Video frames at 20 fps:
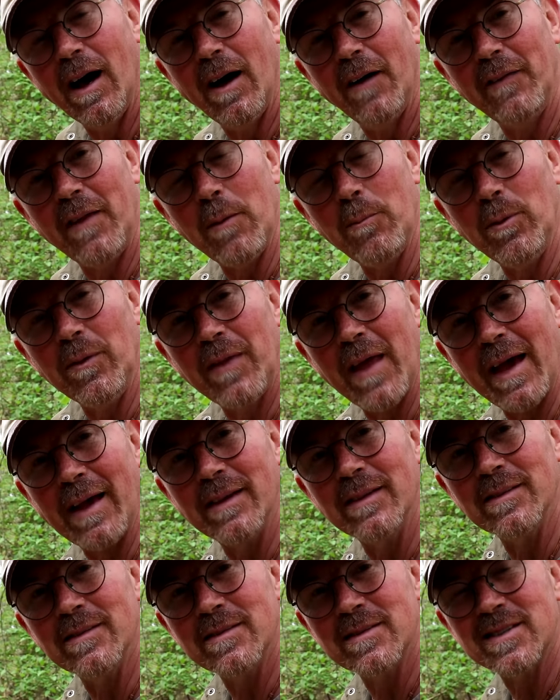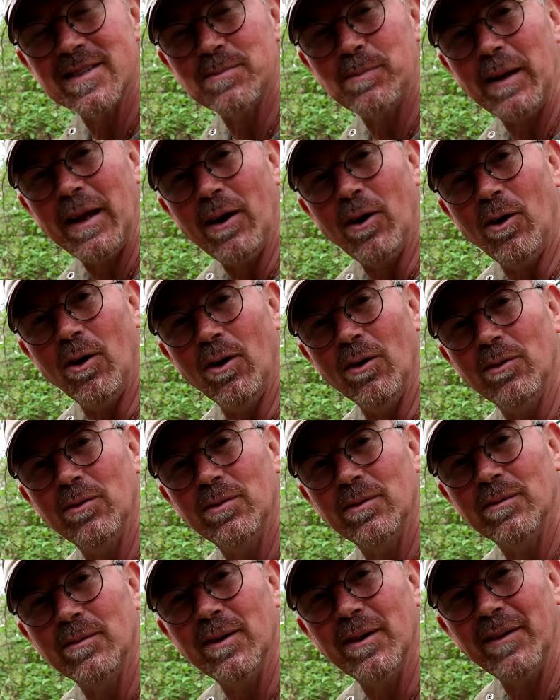And then with that split
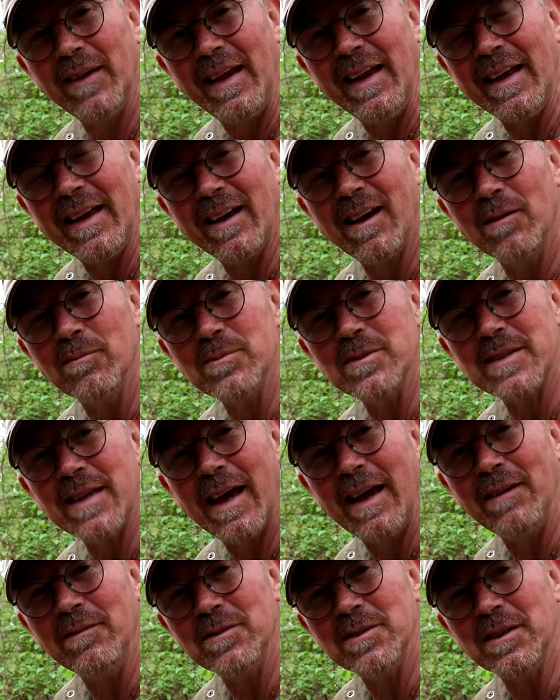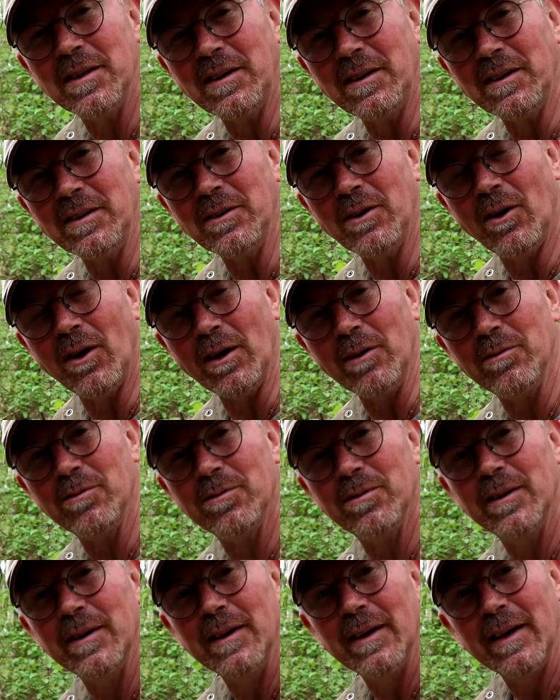off, well, then it comes down to your
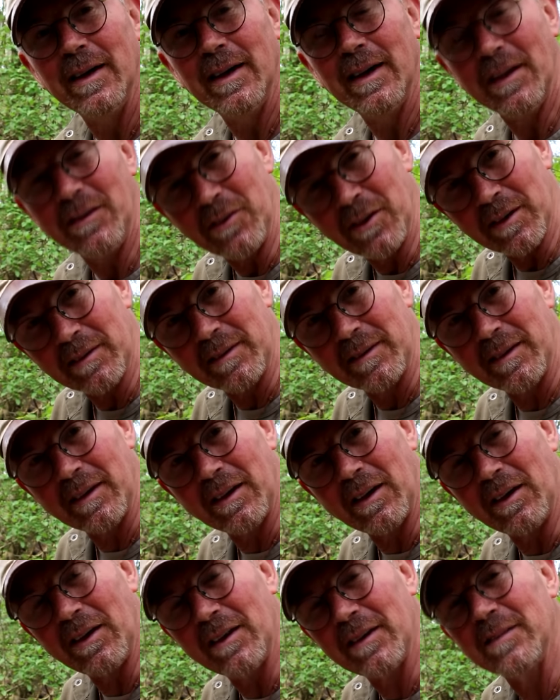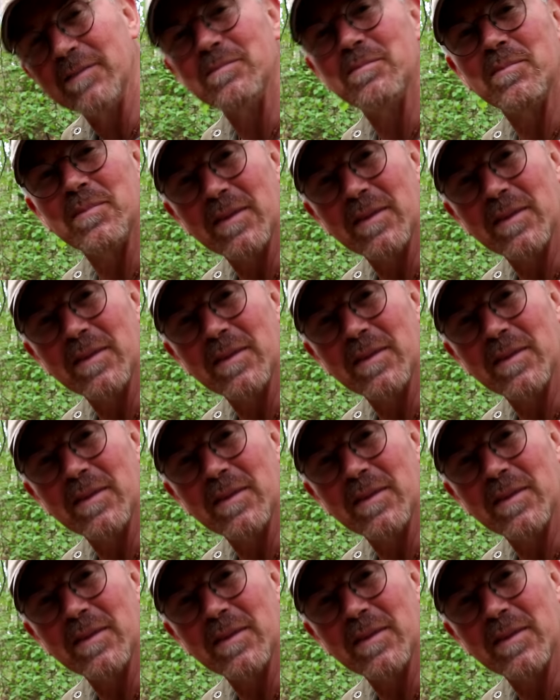knife and you're gonna